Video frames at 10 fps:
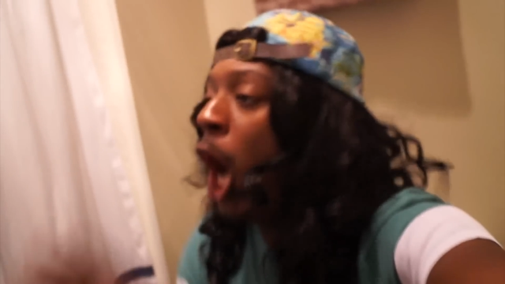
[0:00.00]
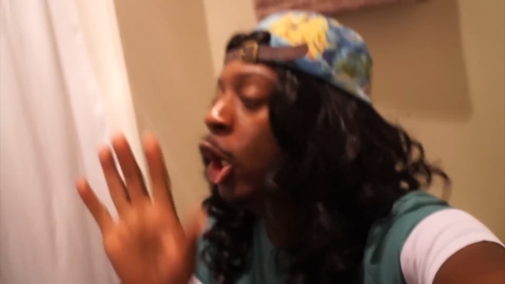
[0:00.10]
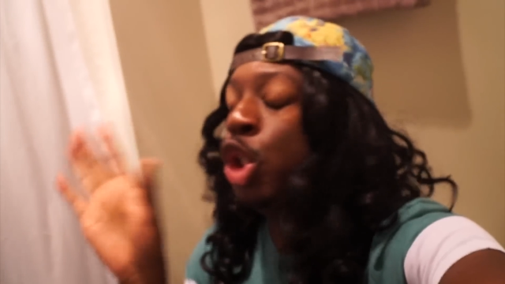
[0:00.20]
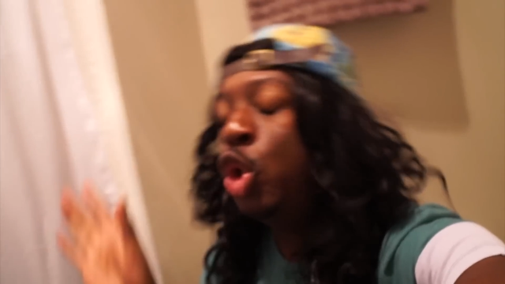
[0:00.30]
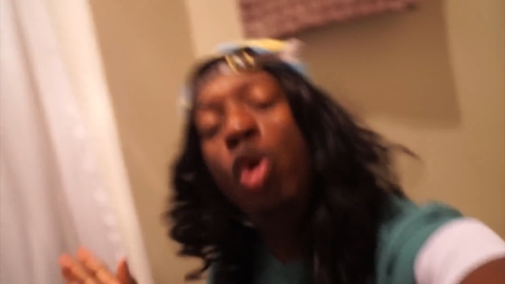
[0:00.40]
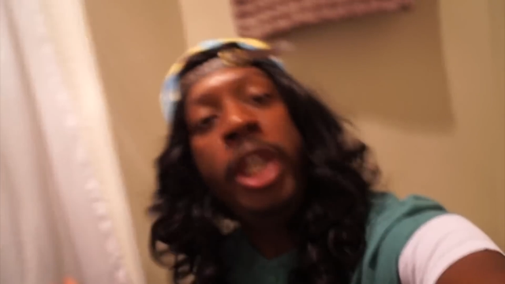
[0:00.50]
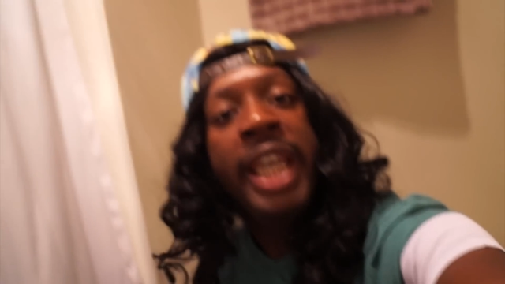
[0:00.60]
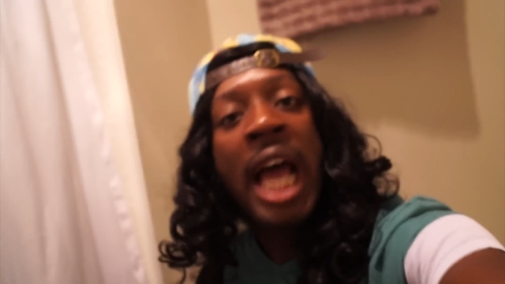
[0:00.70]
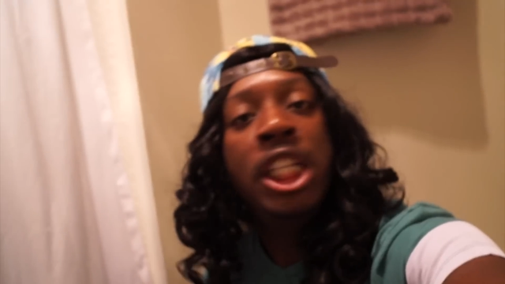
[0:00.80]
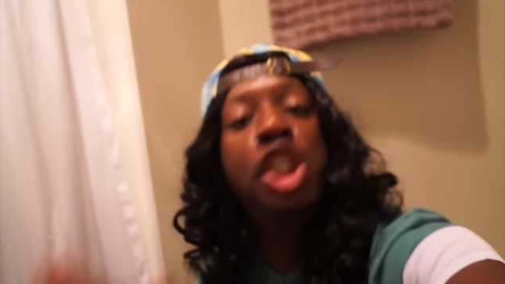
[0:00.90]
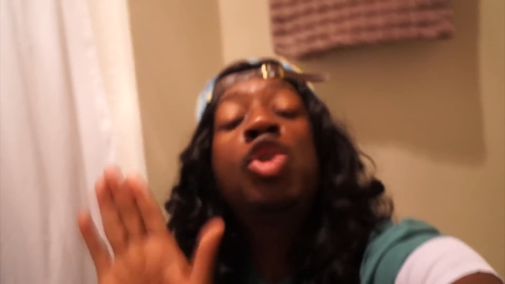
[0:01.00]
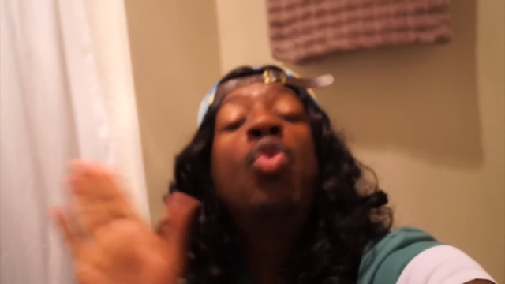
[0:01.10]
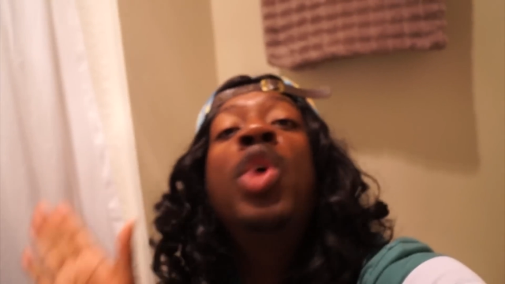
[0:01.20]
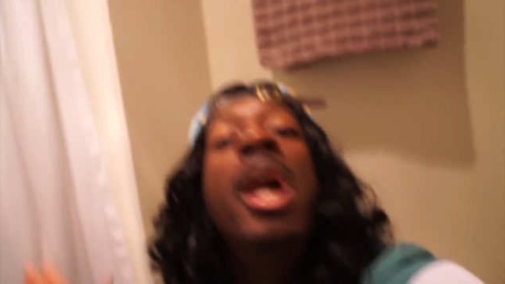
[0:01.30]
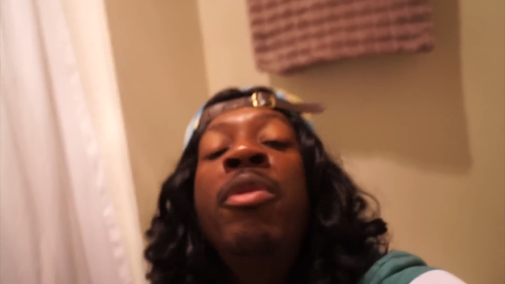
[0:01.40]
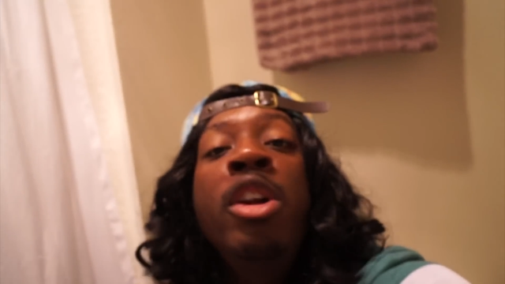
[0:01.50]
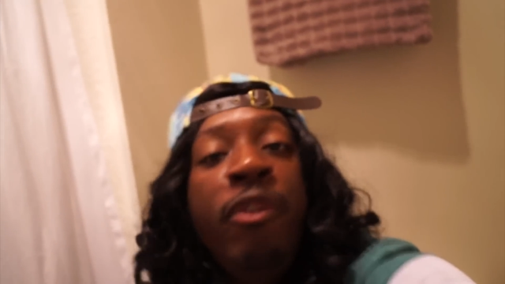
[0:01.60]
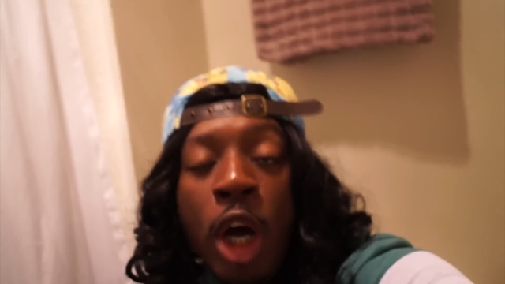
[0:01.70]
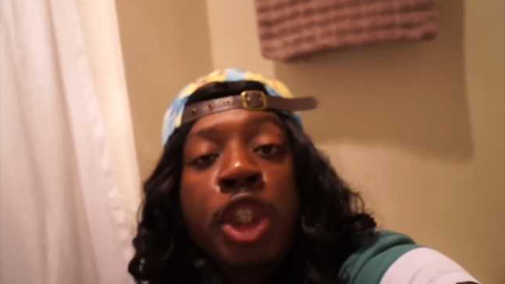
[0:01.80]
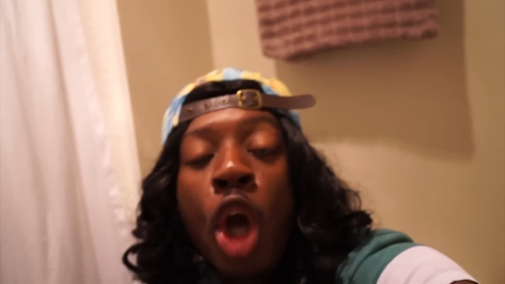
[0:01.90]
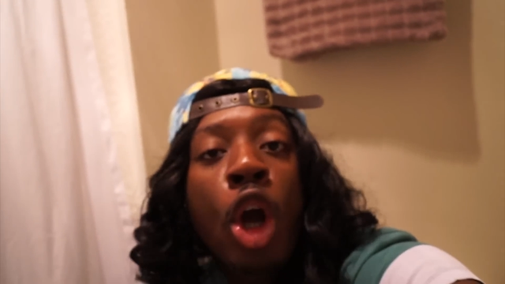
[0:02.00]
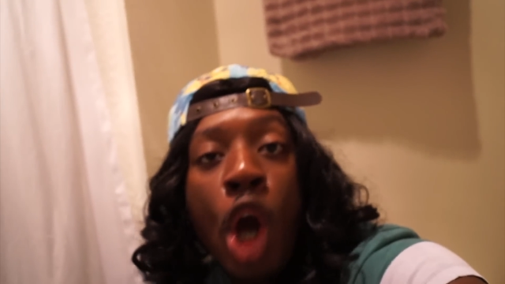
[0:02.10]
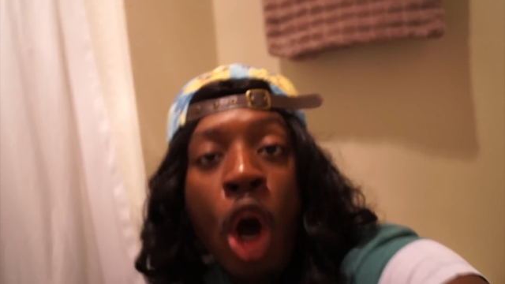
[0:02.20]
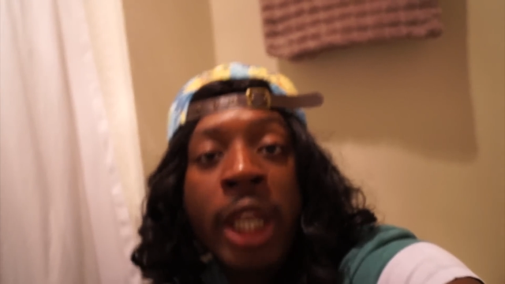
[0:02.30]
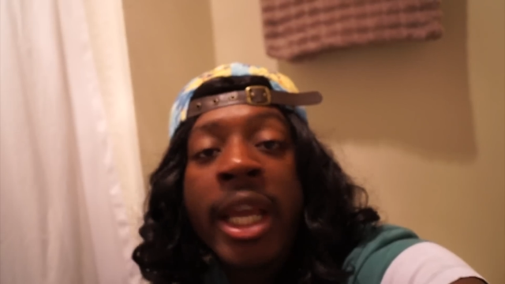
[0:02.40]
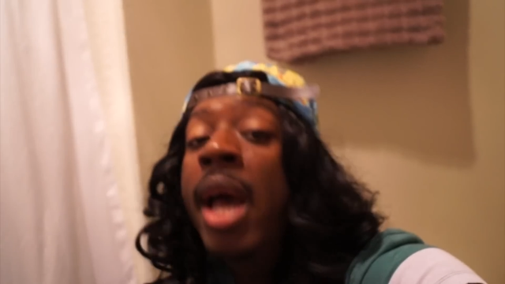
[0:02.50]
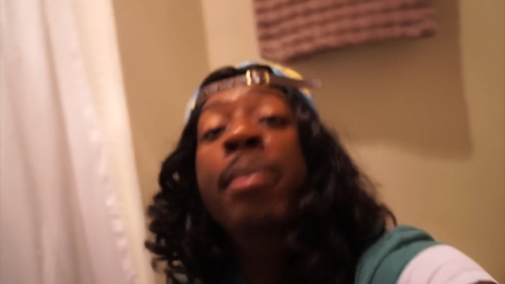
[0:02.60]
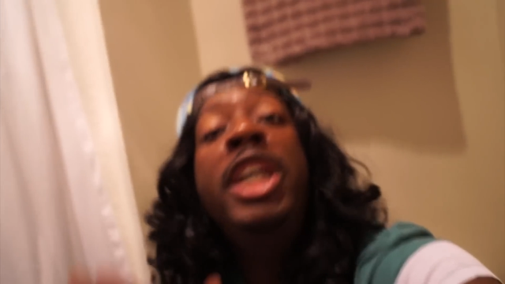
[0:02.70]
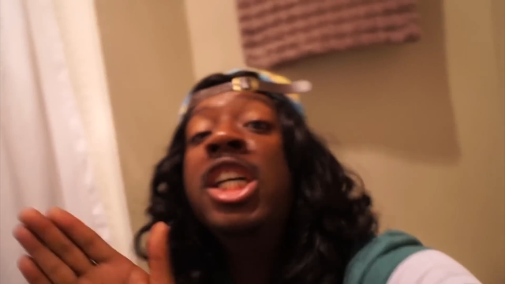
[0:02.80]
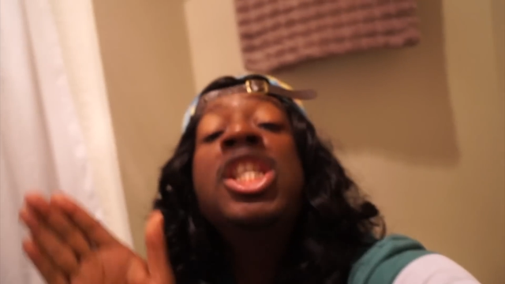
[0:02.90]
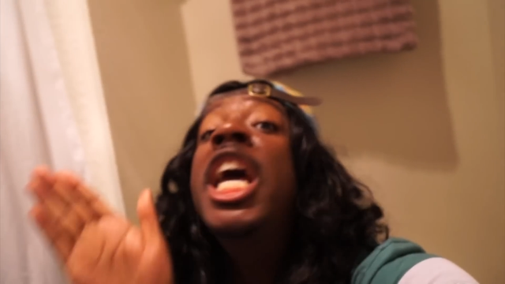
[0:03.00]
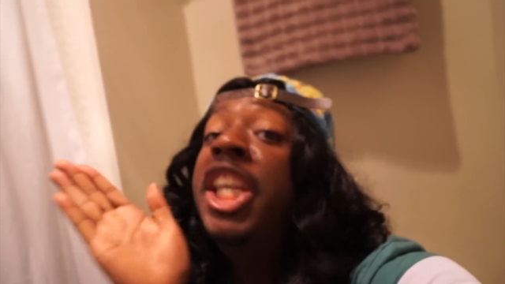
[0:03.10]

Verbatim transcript: a dukeologist, whatever the fuck y'all call it, because